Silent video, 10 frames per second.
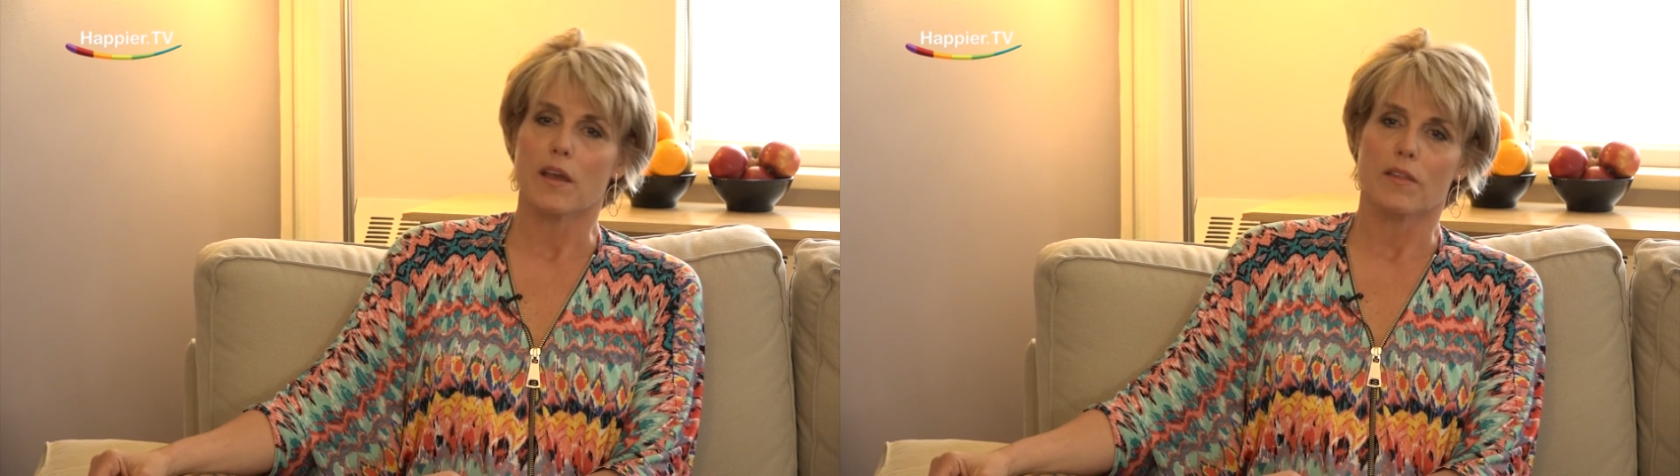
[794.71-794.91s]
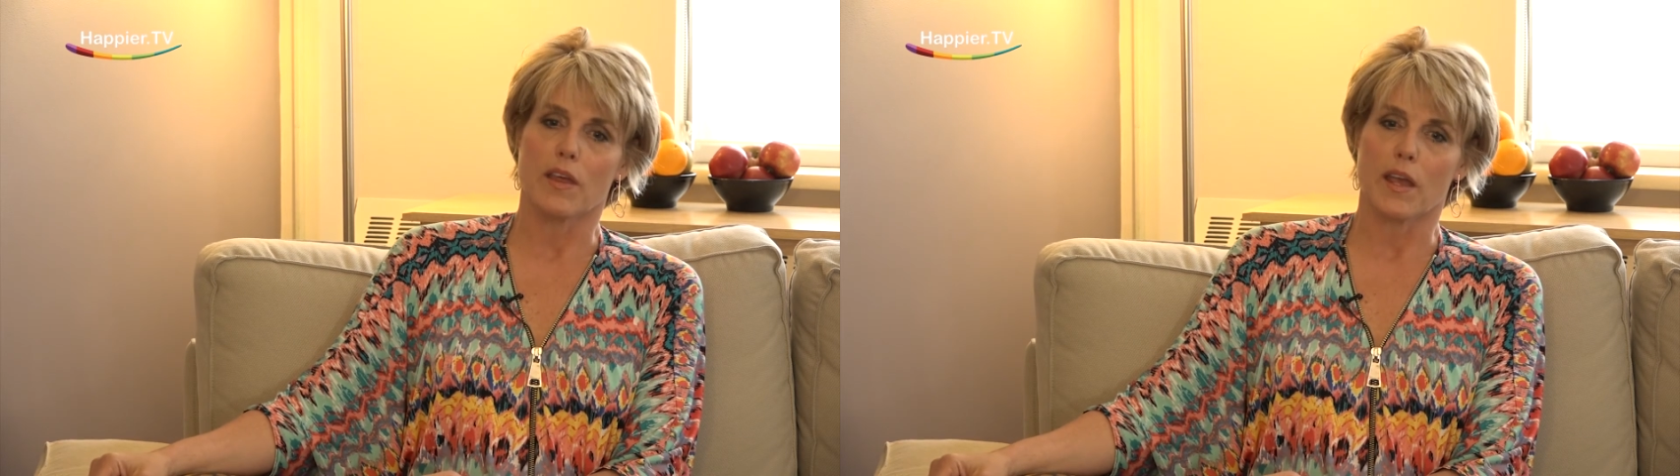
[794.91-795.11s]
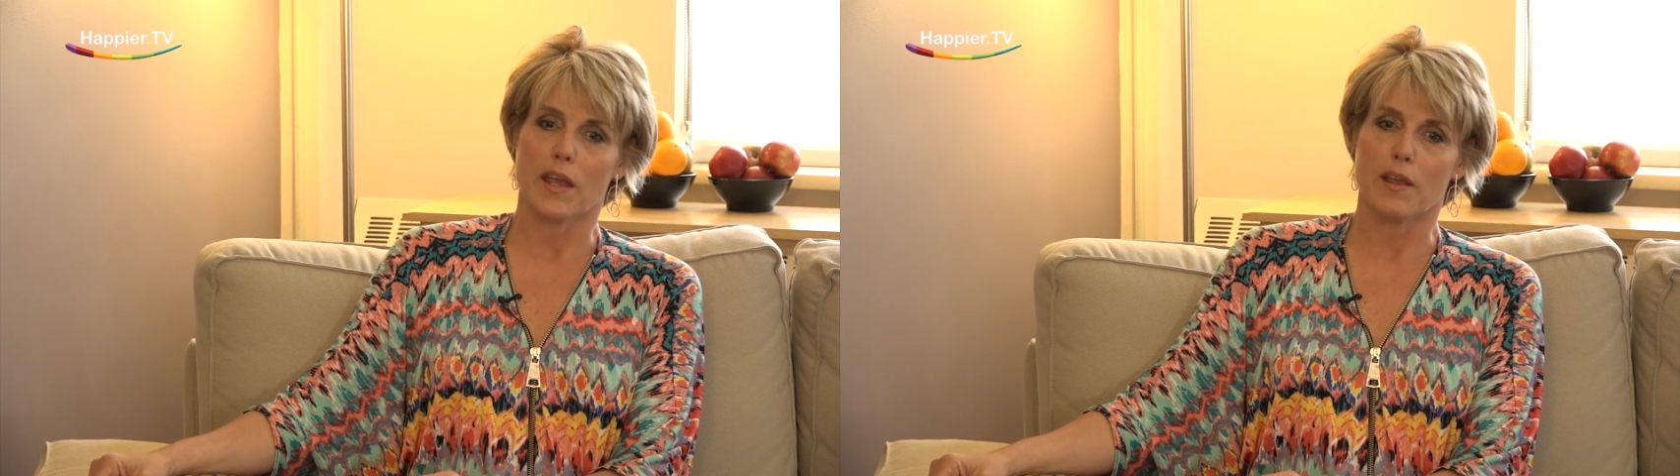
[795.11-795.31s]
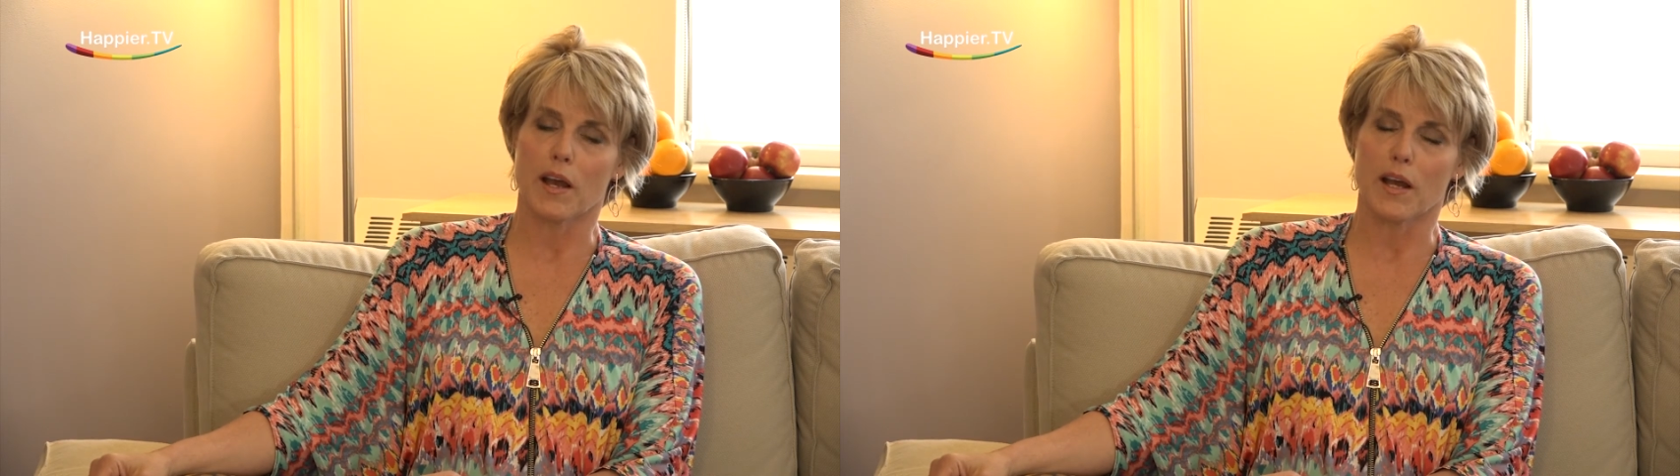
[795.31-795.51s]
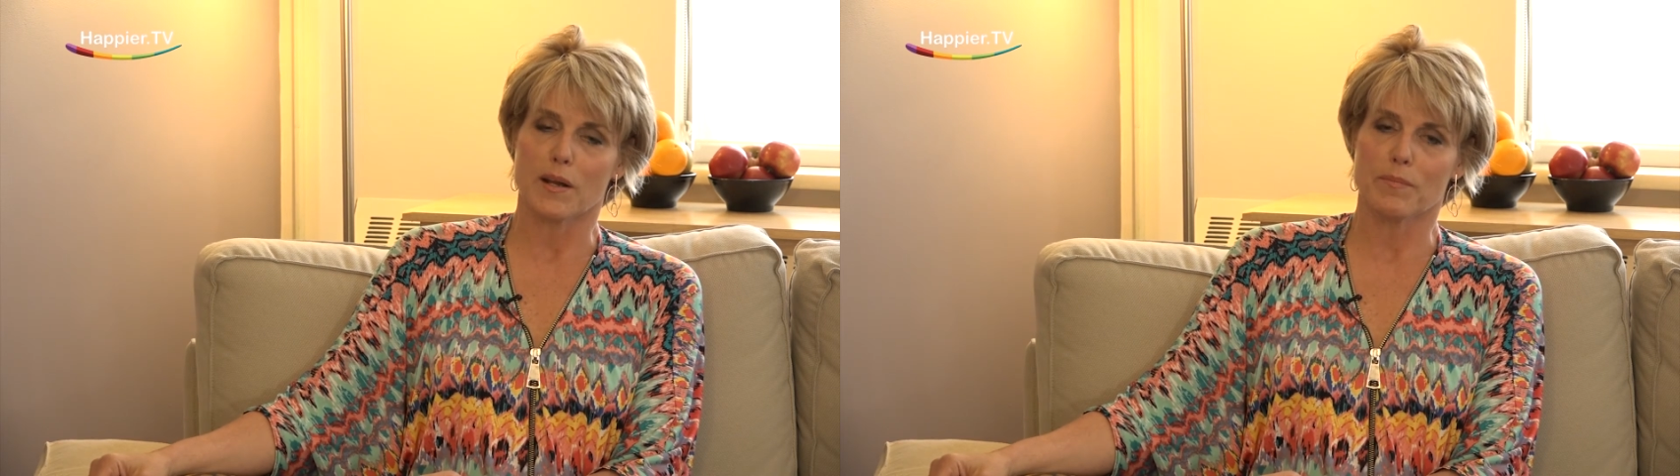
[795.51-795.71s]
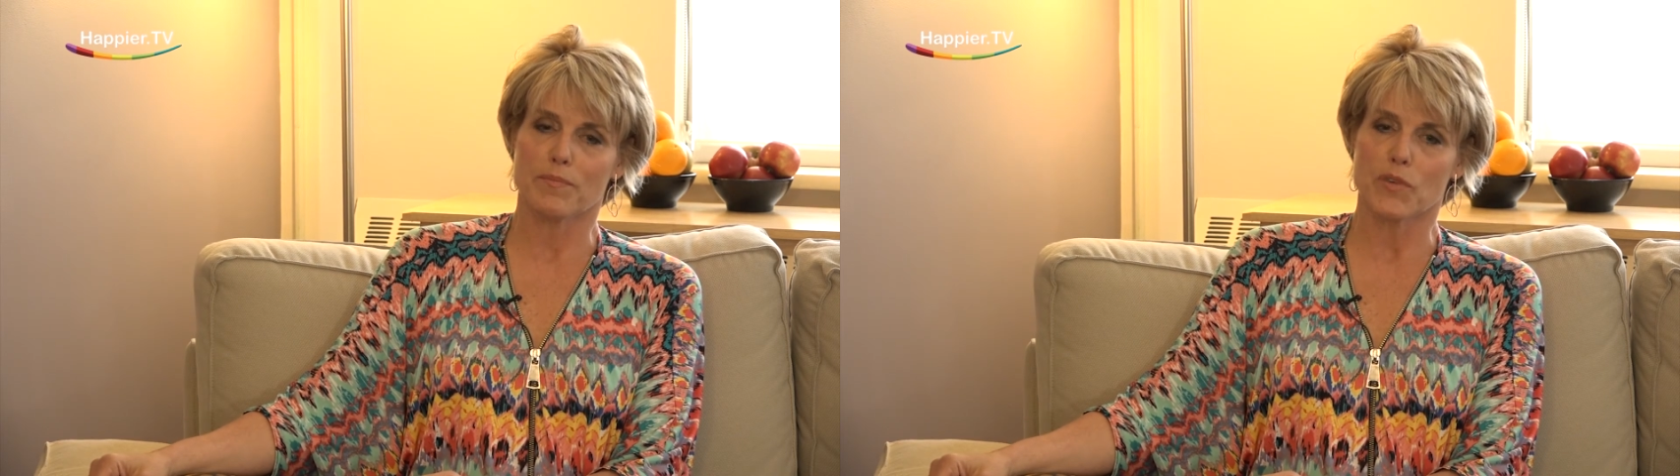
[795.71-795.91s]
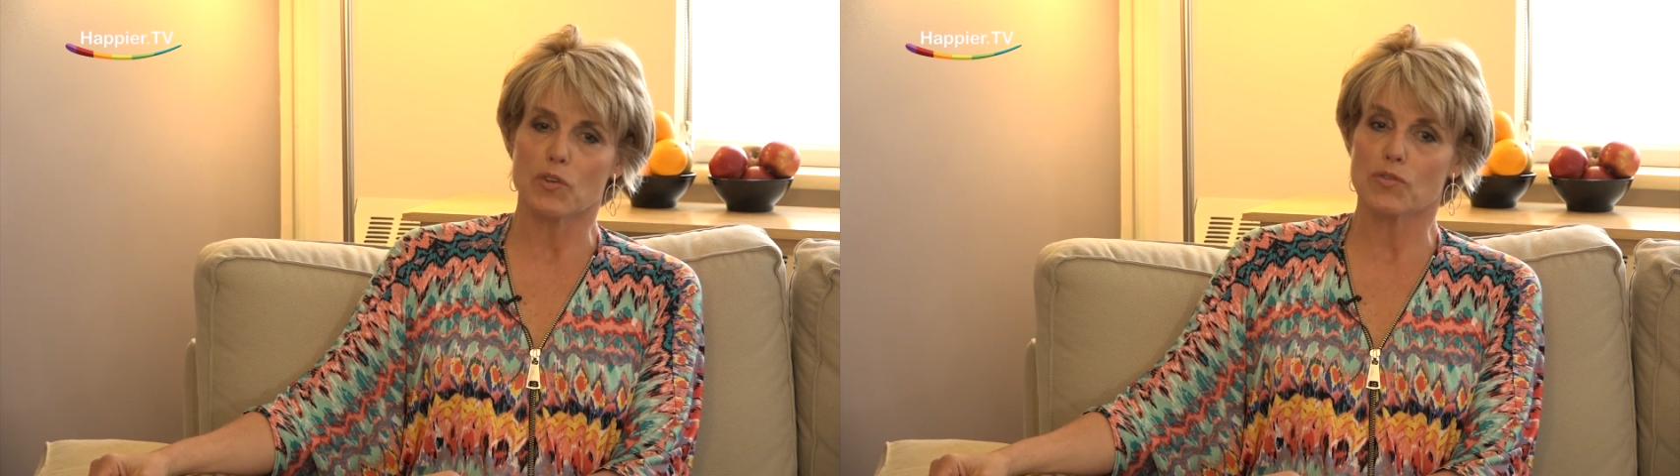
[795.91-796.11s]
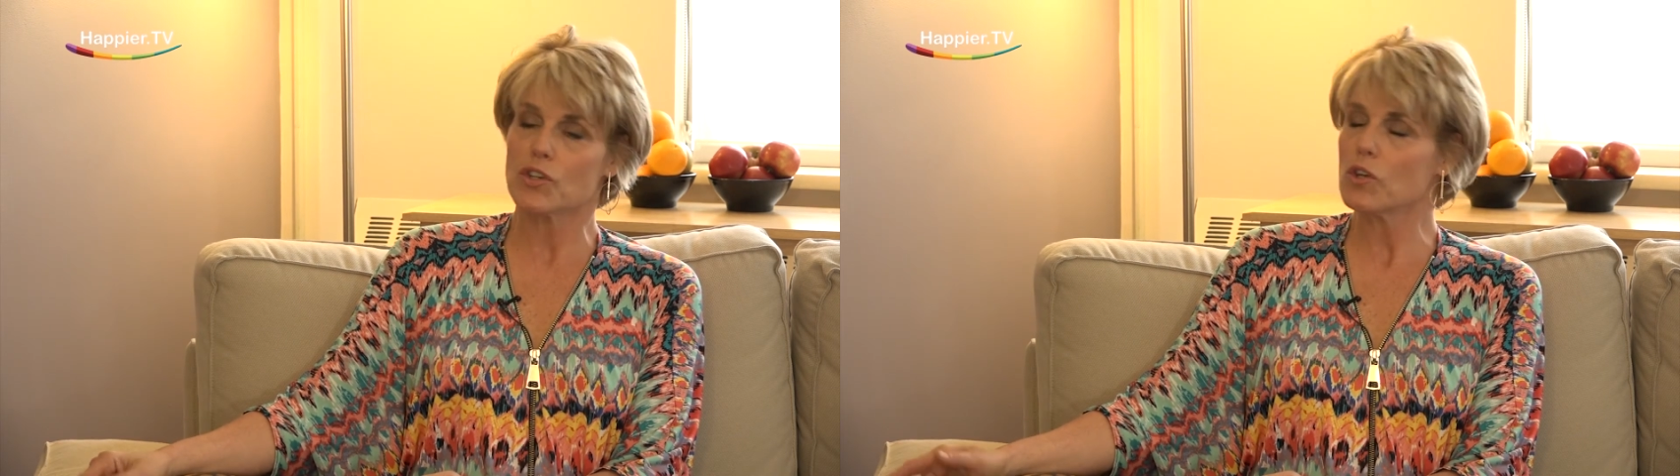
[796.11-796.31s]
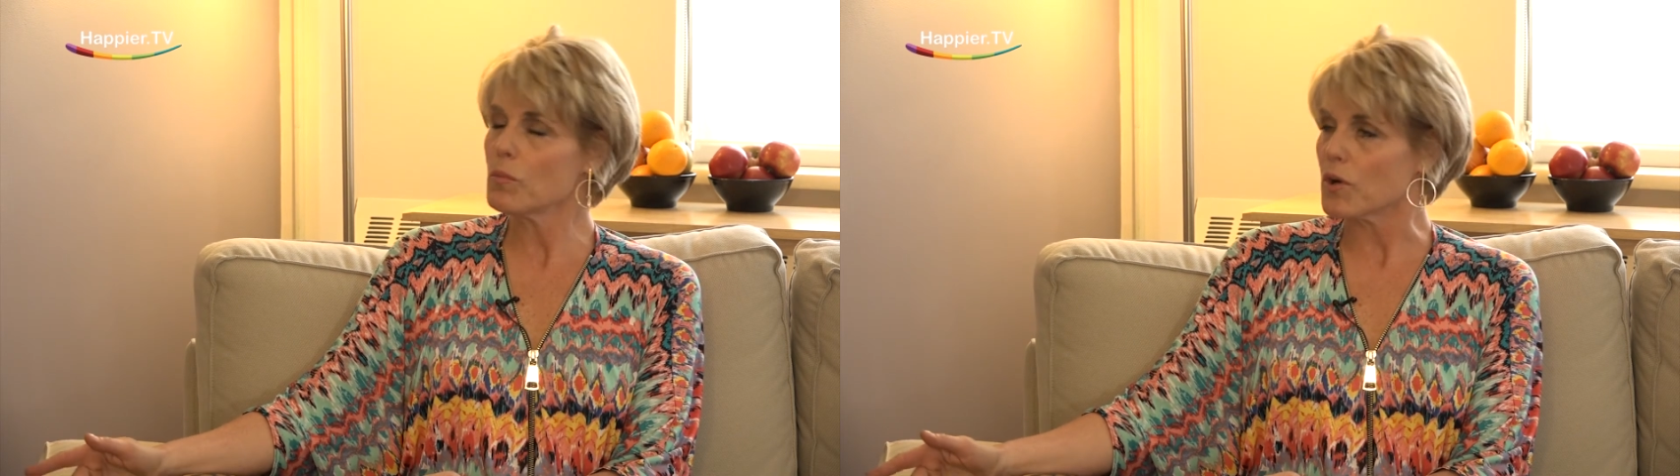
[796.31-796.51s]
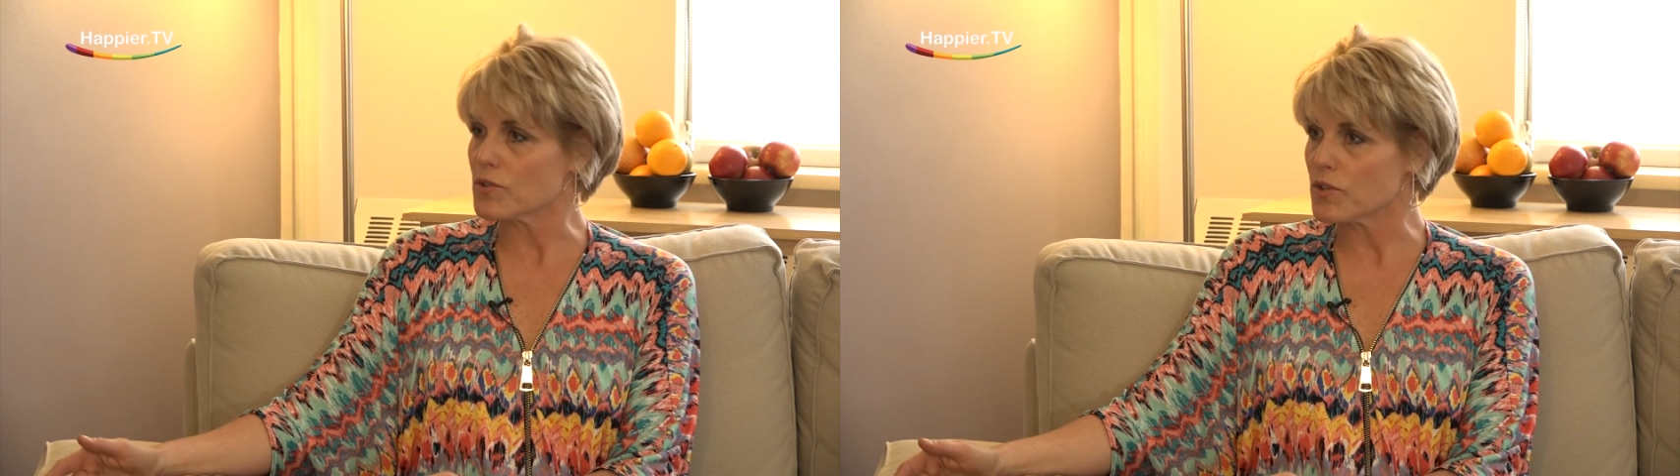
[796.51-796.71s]
They use
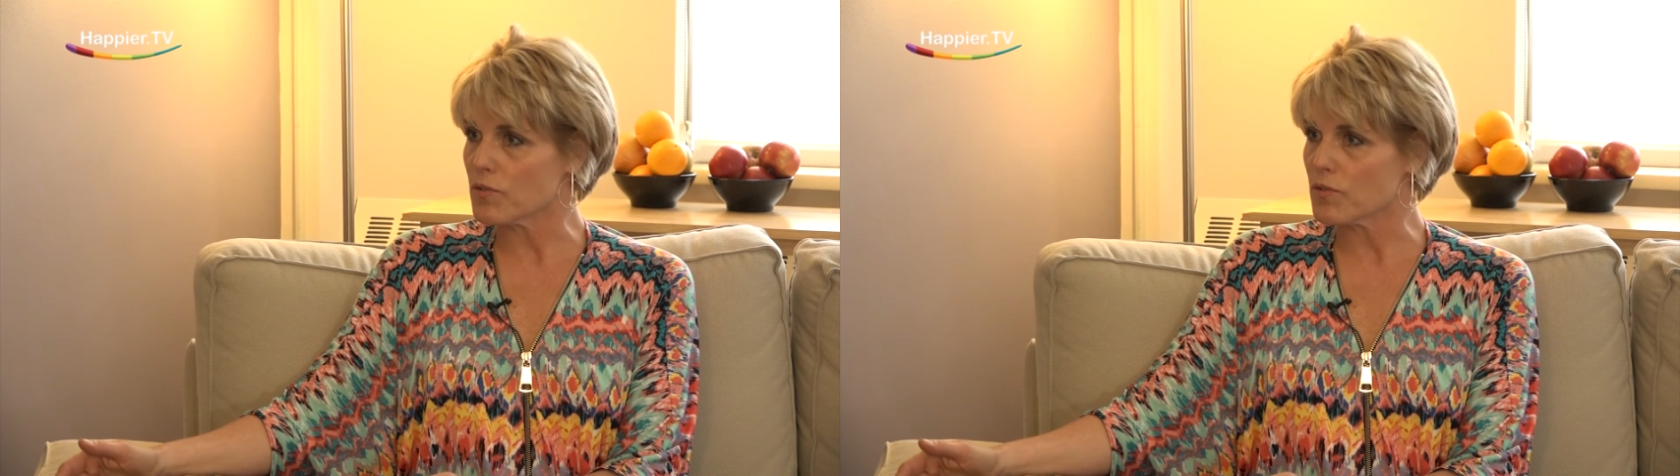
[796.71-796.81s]
humor to